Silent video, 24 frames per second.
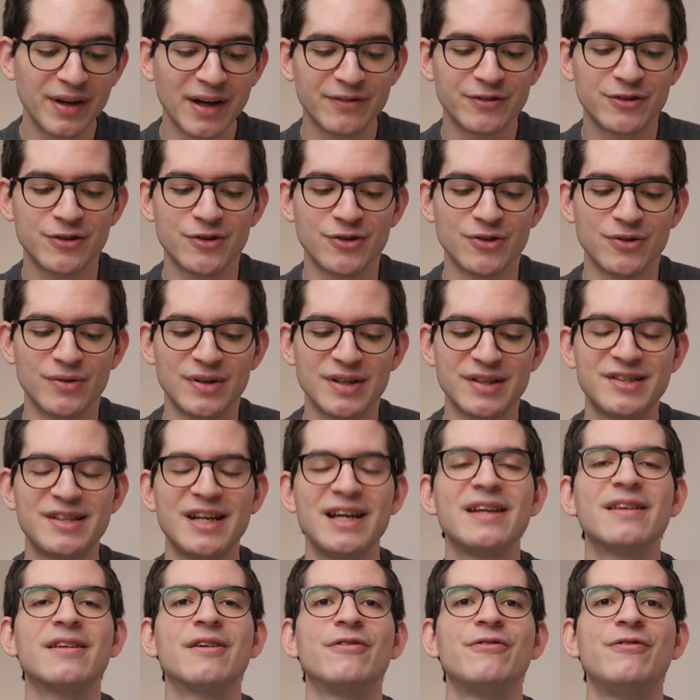have to do is
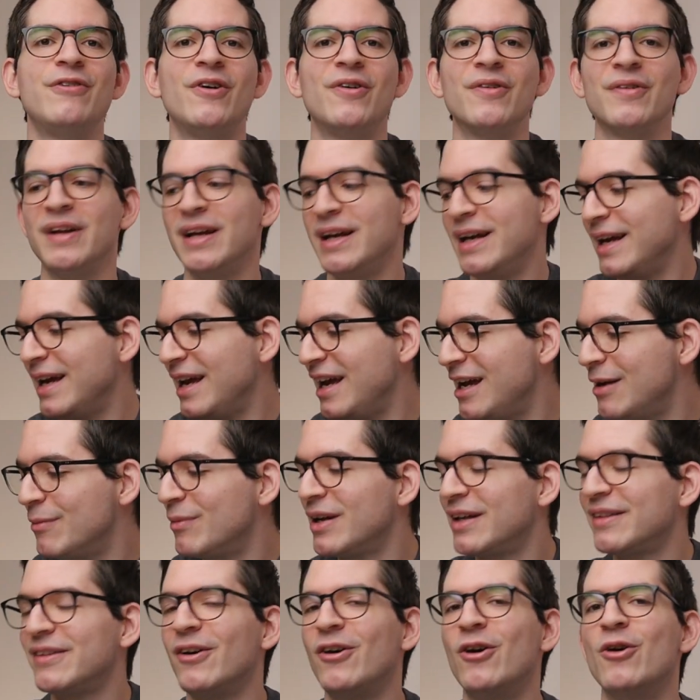take their phone, aim
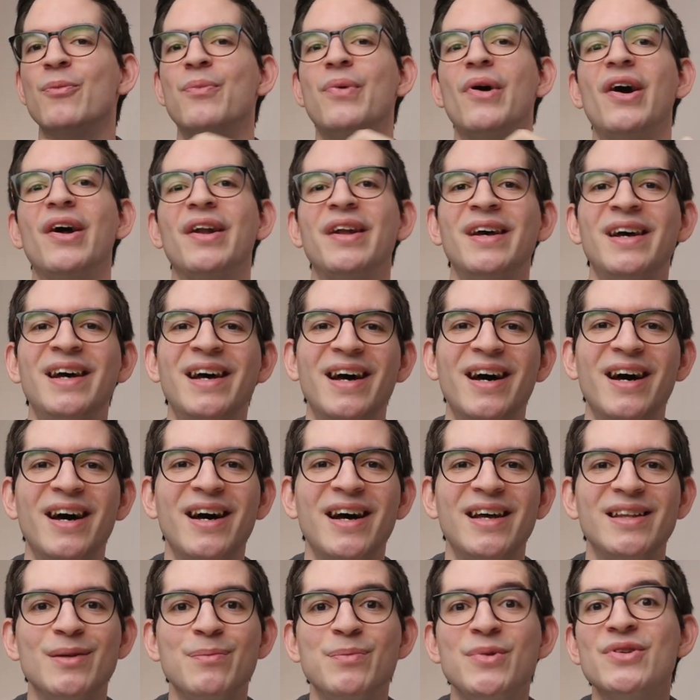it at the HomePod,
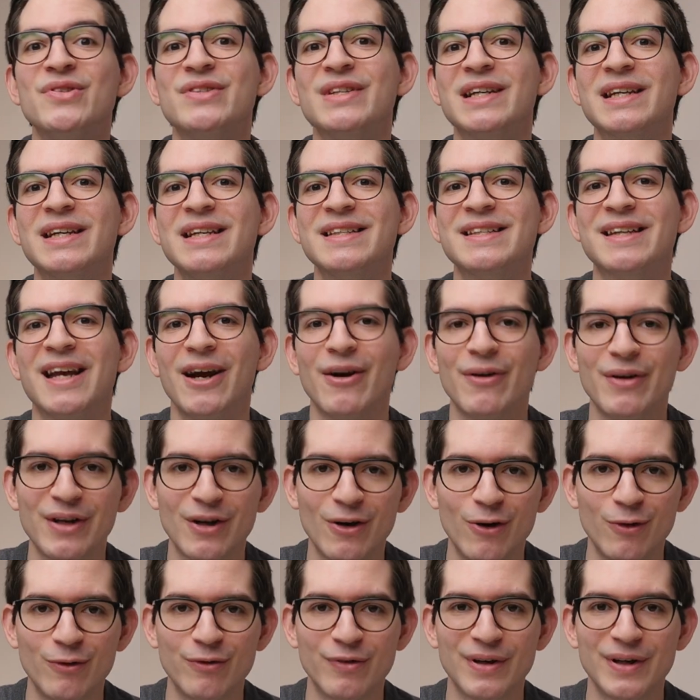and the music is carried
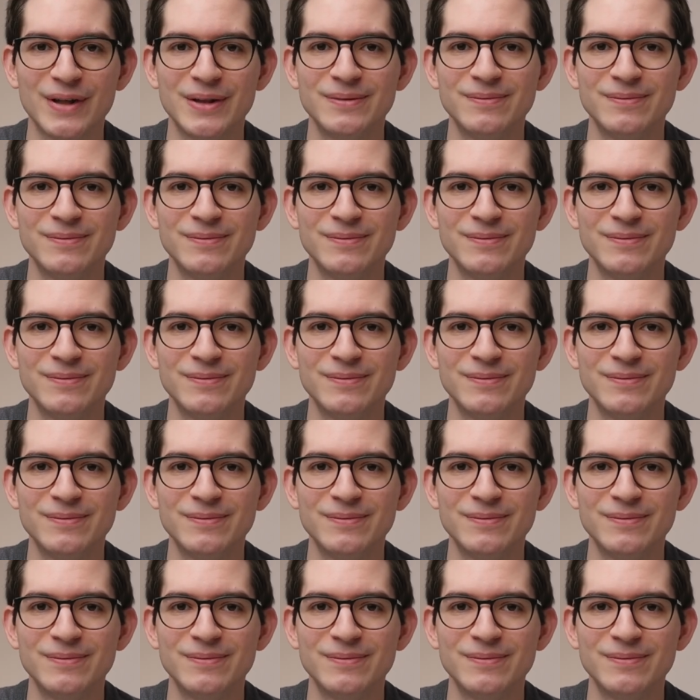over.